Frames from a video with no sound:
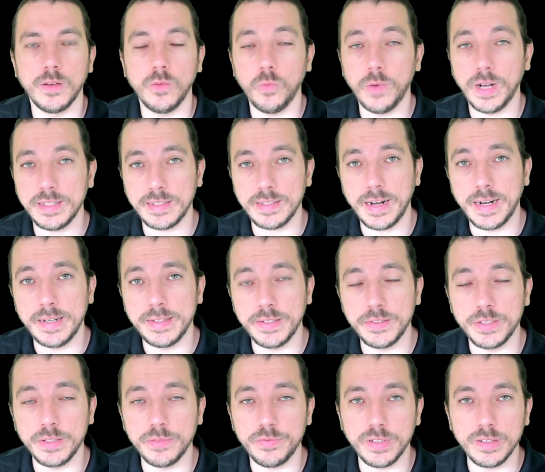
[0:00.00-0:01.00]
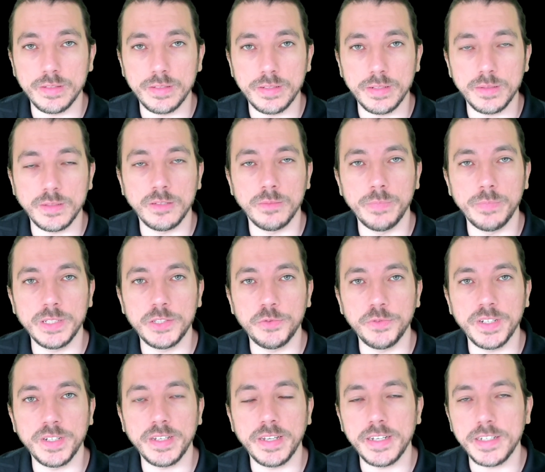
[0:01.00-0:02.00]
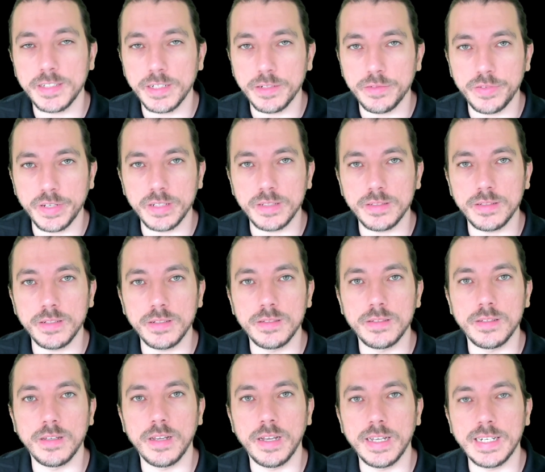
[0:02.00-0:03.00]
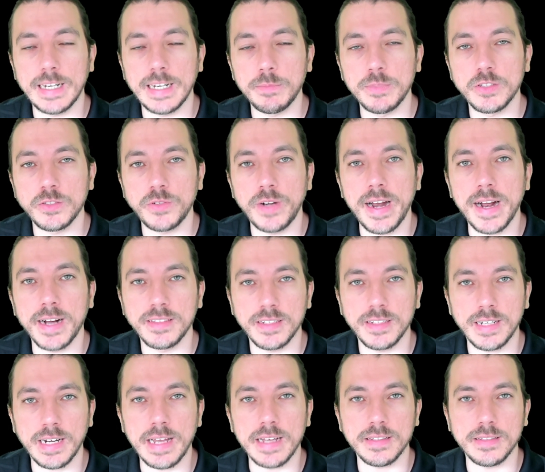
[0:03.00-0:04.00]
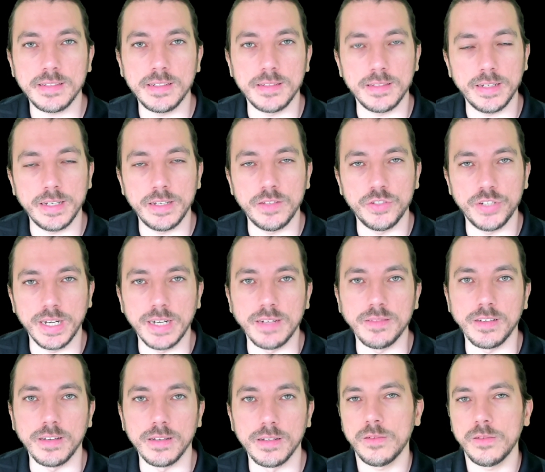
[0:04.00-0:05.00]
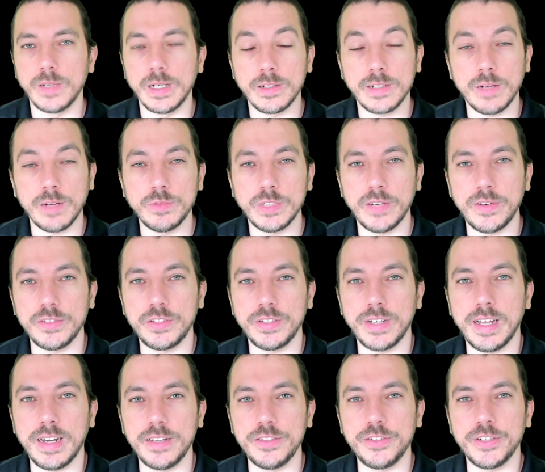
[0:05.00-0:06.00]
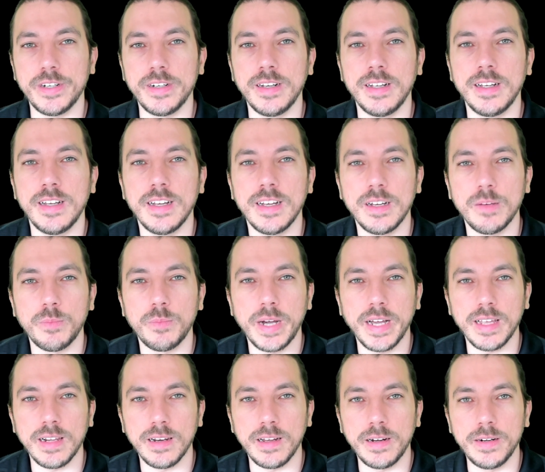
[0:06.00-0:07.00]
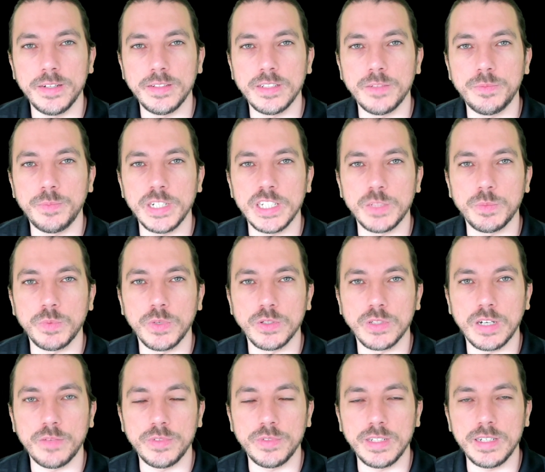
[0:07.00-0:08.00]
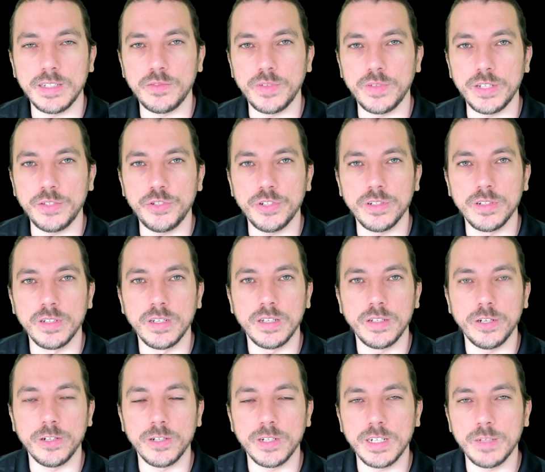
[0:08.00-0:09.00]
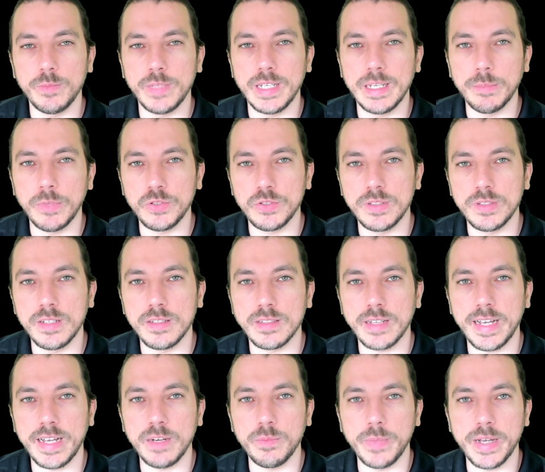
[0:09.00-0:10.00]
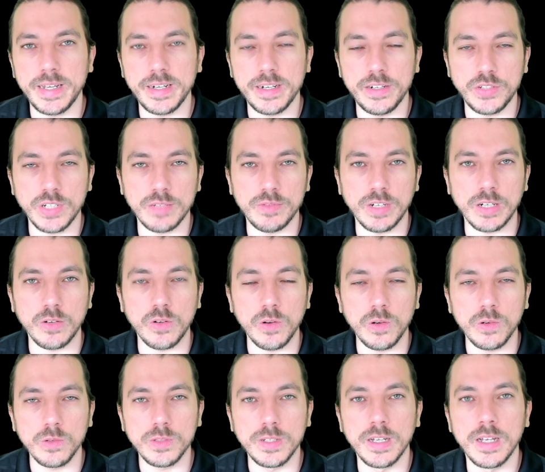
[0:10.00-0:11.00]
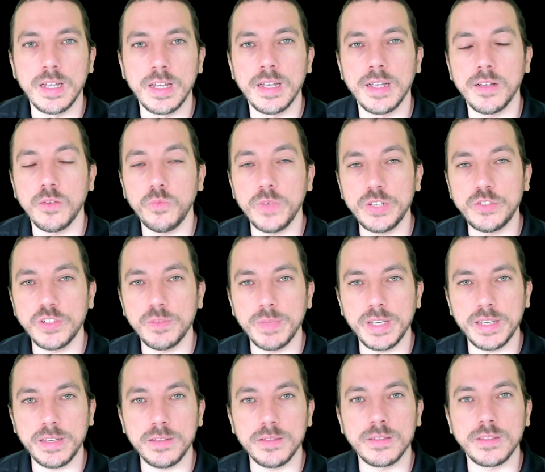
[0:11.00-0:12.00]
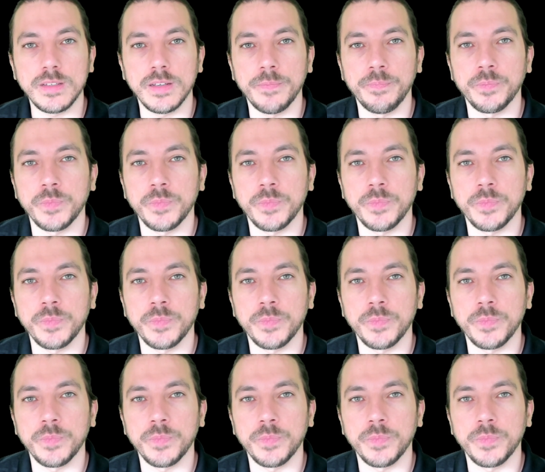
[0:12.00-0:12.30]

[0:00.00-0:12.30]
What are the differences between interfaces and abstract classes in Java? Welcome, Java Challenger. By learning the principles of this video, you're going to be able to design better Java code, which means